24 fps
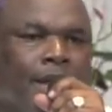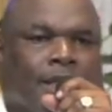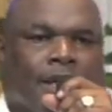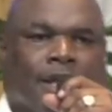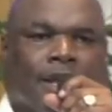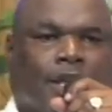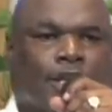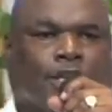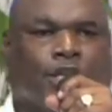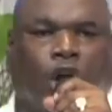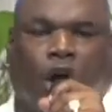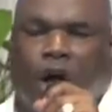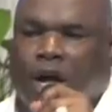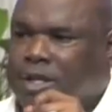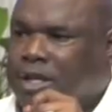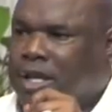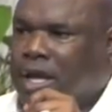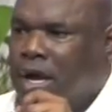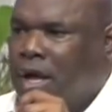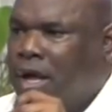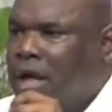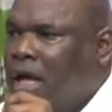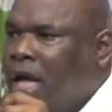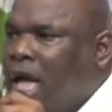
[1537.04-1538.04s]
been to the
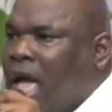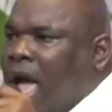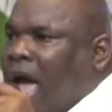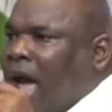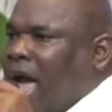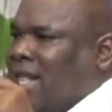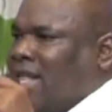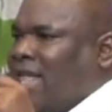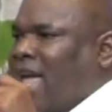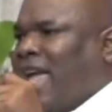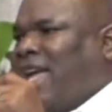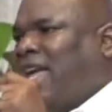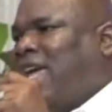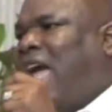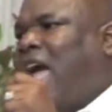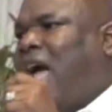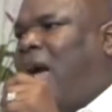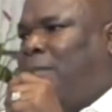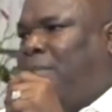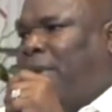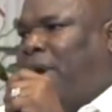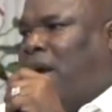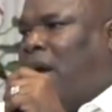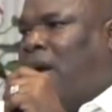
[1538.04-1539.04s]
doctor and they
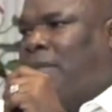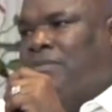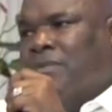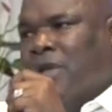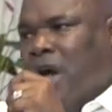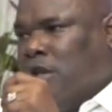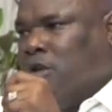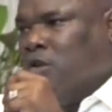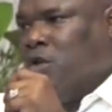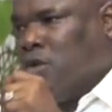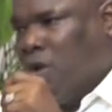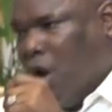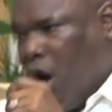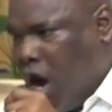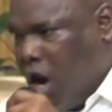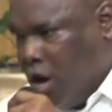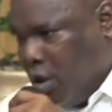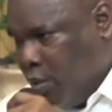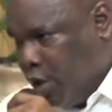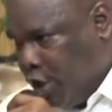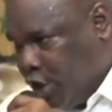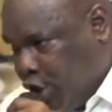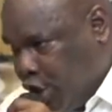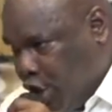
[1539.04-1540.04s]
can't pick up nothing
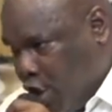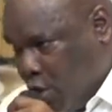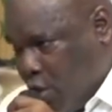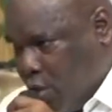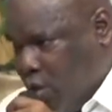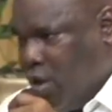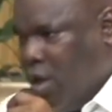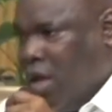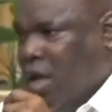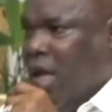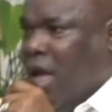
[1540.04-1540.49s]
wrong with you.